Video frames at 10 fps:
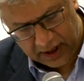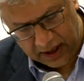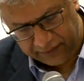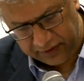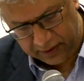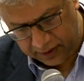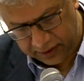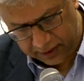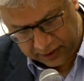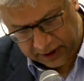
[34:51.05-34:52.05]
after
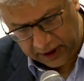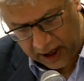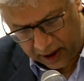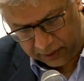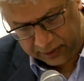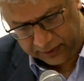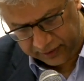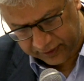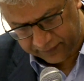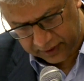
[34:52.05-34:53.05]
30
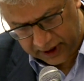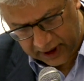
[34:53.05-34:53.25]
hours of